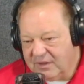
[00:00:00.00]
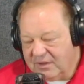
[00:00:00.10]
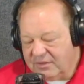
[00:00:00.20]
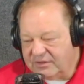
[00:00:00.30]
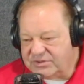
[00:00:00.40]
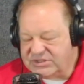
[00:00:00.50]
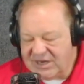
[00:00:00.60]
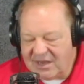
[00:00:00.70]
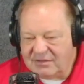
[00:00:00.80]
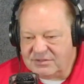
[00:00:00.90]
The
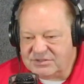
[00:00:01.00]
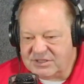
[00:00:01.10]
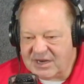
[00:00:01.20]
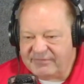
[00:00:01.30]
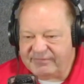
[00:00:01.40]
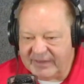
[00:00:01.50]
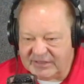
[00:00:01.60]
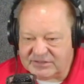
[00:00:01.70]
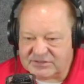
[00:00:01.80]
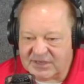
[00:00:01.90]
challenge that I
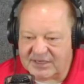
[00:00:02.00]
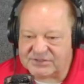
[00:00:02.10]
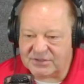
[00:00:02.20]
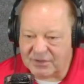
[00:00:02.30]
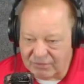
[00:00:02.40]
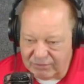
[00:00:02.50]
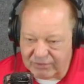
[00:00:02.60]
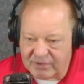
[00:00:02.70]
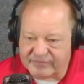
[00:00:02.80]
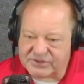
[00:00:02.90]
face as an owner
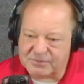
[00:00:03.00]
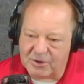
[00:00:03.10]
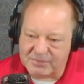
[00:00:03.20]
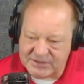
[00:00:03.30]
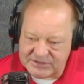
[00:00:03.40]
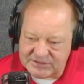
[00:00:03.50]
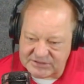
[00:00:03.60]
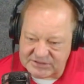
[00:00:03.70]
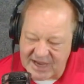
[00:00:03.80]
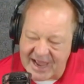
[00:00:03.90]
of a small business
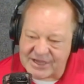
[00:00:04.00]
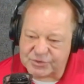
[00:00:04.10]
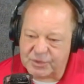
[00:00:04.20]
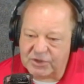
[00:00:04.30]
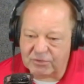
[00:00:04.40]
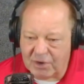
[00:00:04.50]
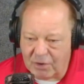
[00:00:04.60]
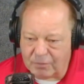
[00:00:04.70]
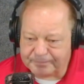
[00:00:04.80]
is, as we grow,